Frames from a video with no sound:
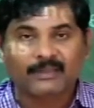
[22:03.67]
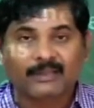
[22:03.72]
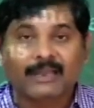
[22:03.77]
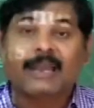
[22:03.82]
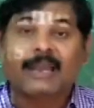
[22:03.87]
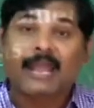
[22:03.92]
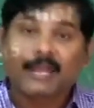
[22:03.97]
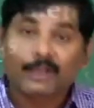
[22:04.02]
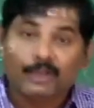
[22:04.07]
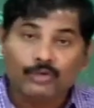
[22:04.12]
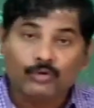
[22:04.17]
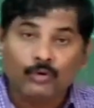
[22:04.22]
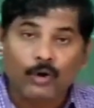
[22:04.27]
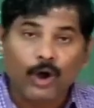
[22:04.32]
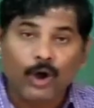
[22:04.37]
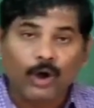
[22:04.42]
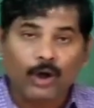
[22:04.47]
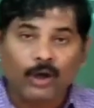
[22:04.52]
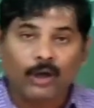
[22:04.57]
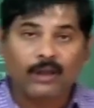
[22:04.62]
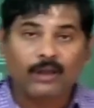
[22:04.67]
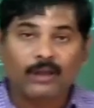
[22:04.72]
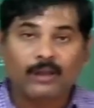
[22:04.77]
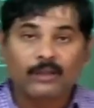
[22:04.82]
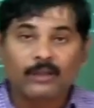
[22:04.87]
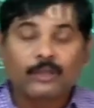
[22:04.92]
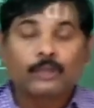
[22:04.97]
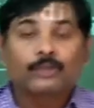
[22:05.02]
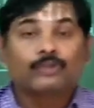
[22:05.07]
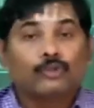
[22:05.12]
like you
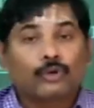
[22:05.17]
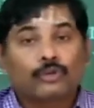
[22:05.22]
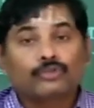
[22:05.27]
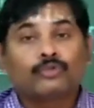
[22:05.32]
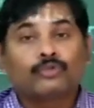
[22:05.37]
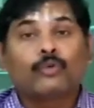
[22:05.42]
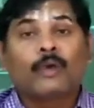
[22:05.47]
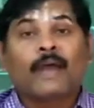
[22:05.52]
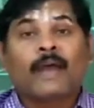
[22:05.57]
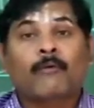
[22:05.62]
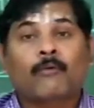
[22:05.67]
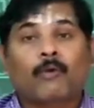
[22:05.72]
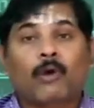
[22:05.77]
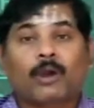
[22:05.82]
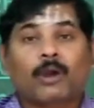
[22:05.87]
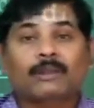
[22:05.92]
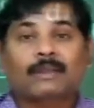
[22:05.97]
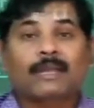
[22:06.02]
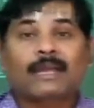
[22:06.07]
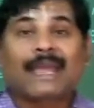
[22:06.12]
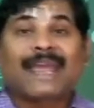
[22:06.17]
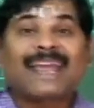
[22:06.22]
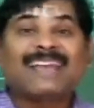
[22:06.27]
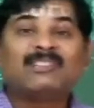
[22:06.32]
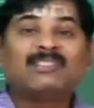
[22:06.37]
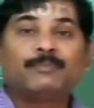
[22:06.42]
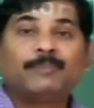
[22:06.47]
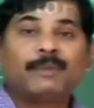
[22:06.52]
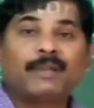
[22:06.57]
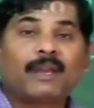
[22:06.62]
all, those who have got the
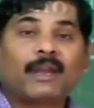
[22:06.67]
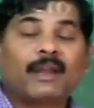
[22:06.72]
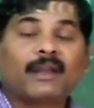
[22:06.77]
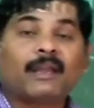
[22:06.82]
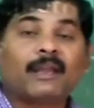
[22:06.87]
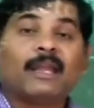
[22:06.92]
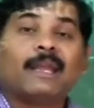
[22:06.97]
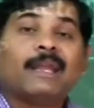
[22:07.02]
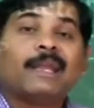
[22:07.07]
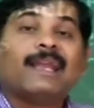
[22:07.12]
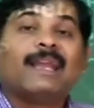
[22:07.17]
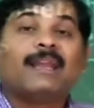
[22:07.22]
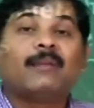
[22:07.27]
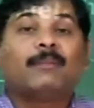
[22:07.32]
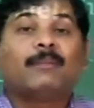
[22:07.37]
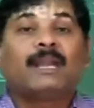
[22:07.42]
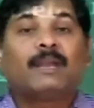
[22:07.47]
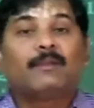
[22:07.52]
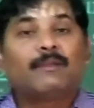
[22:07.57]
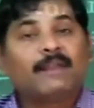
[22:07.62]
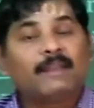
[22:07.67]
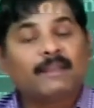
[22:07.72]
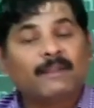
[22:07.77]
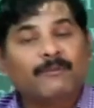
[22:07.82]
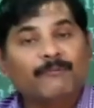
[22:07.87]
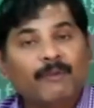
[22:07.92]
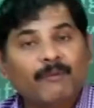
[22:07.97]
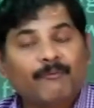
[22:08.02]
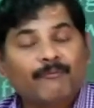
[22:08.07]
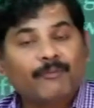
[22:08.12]
age period in between the
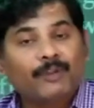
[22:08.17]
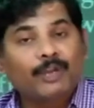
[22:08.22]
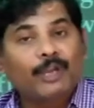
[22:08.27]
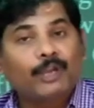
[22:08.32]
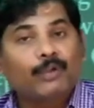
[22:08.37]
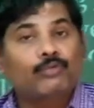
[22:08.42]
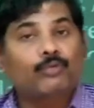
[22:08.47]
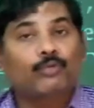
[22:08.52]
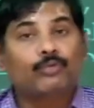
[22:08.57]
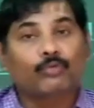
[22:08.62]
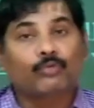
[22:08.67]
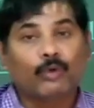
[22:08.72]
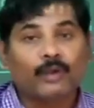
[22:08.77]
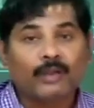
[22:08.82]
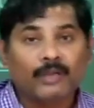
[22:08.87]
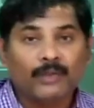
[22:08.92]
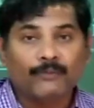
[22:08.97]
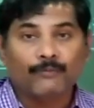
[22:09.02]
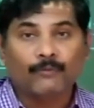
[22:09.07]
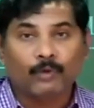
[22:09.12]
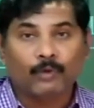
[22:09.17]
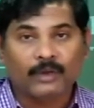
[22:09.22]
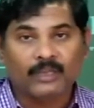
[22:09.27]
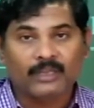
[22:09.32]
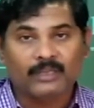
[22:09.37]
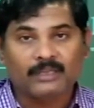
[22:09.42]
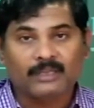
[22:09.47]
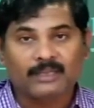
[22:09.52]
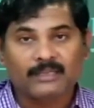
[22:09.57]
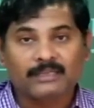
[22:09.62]
15 to 24
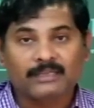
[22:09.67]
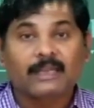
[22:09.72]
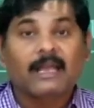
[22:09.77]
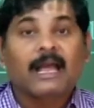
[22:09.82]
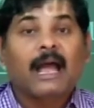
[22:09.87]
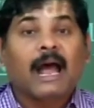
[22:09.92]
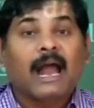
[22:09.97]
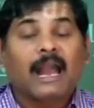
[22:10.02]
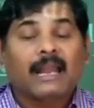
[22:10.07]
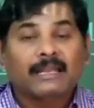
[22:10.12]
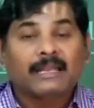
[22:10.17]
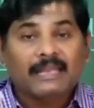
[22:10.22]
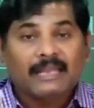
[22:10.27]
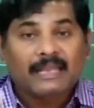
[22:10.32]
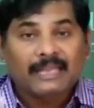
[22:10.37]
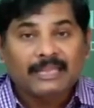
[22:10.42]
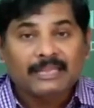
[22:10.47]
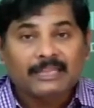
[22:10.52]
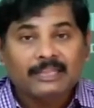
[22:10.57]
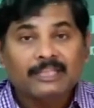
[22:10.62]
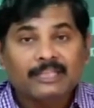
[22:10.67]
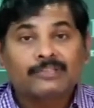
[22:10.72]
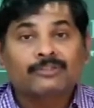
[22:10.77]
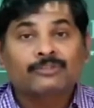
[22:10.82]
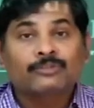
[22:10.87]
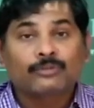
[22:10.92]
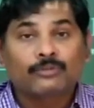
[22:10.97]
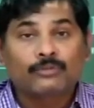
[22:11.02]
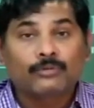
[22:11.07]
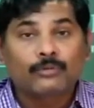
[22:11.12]
years, and in this
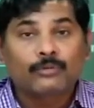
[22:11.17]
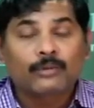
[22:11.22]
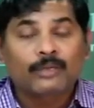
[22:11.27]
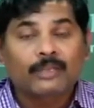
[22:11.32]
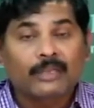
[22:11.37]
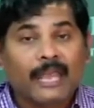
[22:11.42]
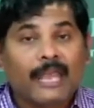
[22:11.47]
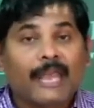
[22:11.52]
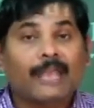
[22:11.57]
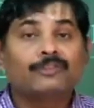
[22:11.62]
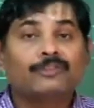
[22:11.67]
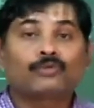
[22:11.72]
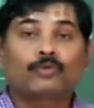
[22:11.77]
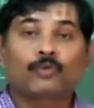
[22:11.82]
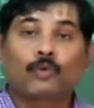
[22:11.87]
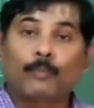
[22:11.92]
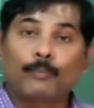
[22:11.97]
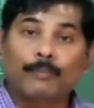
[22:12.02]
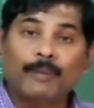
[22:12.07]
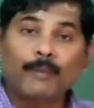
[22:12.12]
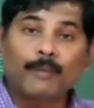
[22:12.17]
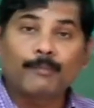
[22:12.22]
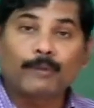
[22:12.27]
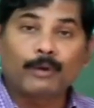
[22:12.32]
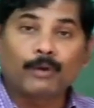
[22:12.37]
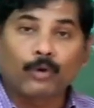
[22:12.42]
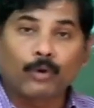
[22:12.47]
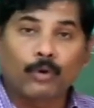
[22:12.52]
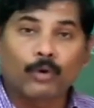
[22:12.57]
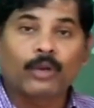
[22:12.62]
age group people
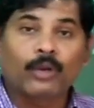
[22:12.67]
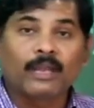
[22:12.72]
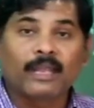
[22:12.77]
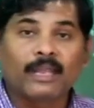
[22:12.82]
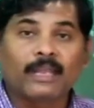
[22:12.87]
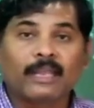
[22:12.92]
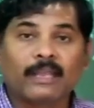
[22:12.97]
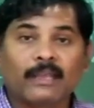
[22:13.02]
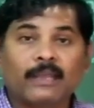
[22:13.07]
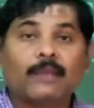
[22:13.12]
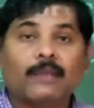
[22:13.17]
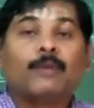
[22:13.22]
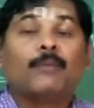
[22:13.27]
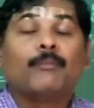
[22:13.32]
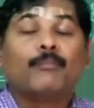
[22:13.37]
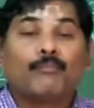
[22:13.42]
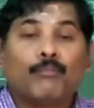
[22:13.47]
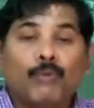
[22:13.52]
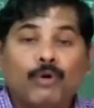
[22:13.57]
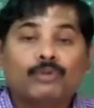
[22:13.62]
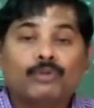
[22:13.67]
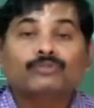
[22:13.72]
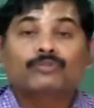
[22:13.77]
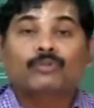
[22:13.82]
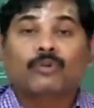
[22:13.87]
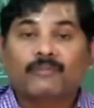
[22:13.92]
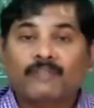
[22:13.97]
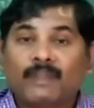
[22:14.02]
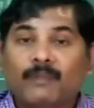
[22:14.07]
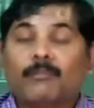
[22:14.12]
only, most
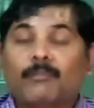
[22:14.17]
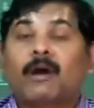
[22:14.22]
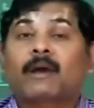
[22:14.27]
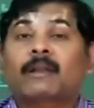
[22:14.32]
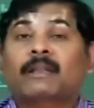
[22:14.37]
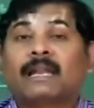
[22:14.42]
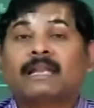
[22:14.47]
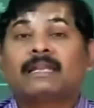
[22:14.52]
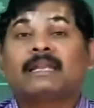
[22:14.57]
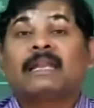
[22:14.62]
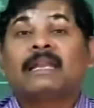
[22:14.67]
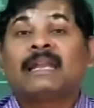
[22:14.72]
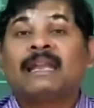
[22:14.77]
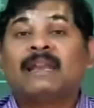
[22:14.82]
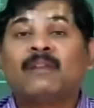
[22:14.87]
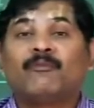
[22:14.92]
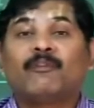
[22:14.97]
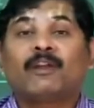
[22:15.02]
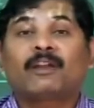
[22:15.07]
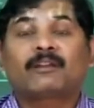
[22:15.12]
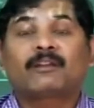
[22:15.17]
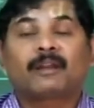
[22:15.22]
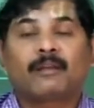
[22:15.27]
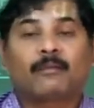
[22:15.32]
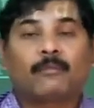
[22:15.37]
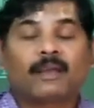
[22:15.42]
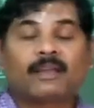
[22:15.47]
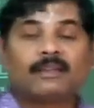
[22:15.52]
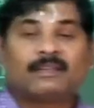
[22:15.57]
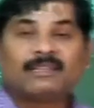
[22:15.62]
of them are getting infected
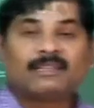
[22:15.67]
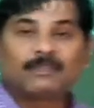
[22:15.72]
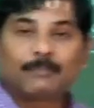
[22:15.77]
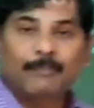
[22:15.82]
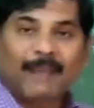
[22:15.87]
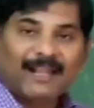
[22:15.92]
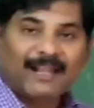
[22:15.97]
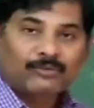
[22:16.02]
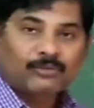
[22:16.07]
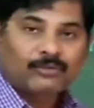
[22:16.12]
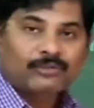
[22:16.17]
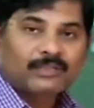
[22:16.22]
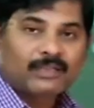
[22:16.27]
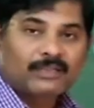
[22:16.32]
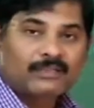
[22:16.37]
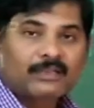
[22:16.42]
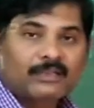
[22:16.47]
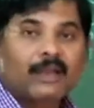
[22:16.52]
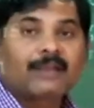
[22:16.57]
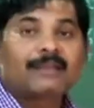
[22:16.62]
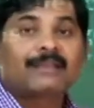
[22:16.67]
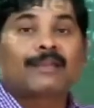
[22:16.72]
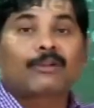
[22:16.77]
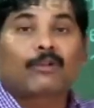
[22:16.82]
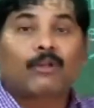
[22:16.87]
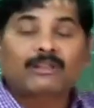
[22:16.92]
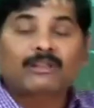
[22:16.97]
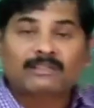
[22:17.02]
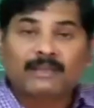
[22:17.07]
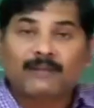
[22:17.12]
by these pathogens, and they are
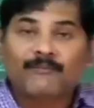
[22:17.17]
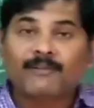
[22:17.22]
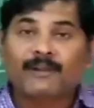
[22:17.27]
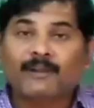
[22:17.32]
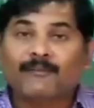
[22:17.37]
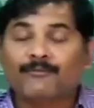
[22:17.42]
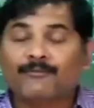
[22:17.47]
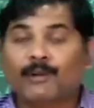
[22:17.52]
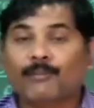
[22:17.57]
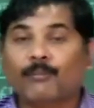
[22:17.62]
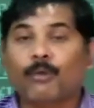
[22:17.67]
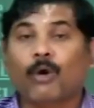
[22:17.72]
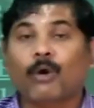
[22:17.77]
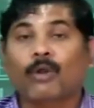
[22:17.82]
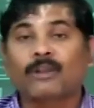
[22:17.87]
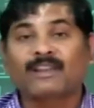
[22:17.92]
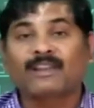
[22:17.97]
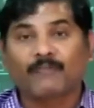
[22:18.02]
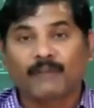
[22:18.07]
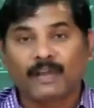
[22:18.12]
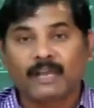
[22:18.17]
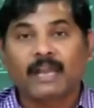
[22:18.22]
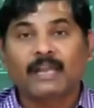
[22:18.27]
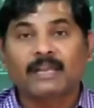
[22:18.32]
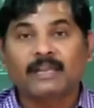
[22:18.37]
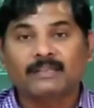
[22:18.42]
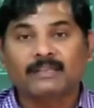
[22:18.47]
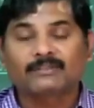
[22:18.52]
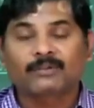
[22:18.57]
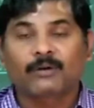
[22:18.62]
all suffering from all the
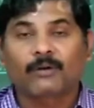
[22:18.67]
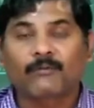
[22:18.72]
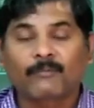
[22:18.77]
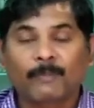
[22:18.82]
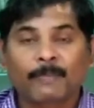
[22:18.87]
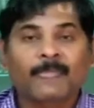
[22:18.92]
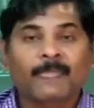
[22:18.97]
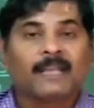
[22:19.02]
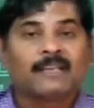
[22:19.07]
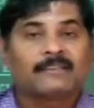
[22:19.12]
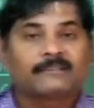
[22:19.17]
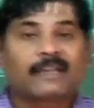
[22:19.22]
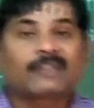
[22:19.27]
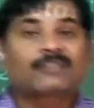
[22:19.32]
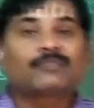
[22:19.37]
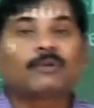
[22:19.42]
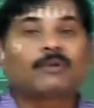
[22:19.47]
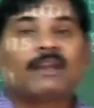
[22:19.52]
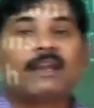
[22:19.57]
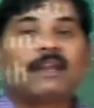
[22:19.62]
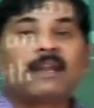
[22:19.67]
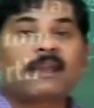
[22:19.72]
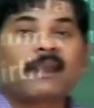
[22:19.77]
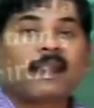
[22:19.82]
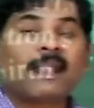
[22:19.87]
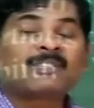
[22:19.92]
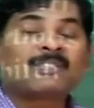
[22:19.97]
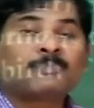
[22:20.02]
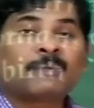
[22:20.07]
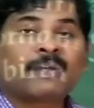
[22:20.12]
varieties of sexually
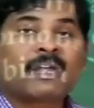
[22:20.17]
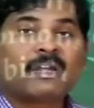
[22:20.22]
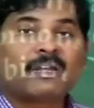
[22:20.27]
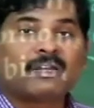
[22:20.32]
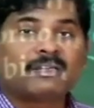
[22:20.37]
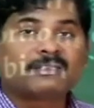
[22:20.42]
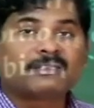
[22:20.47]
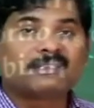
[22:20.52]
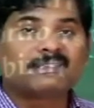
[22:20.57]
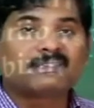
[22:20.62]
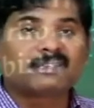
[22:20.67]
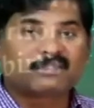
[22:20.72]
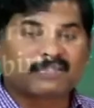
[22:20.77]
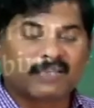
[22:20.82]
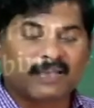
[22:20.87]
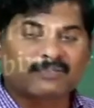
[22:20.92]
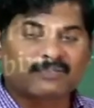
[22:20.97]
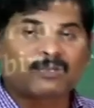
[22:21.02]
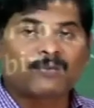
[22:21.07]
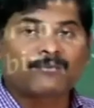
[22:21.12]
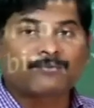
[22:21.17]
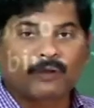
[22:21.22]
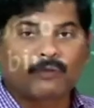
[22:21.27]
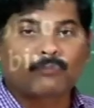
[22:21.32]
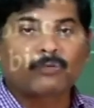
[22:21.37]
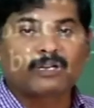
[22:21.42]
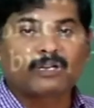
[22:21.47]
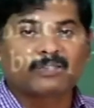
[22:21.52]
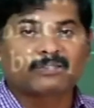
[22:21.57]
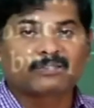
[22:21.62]
transmitted diseases as of now
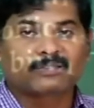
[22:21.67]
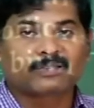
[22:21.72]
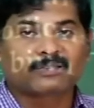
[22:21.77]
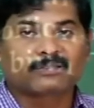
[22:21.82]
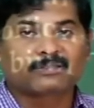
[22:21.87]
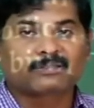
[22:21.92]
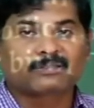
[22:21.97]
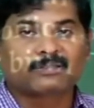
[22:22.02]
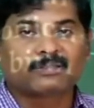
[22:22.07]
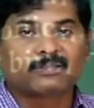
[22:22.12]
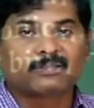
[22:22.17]
we discussed.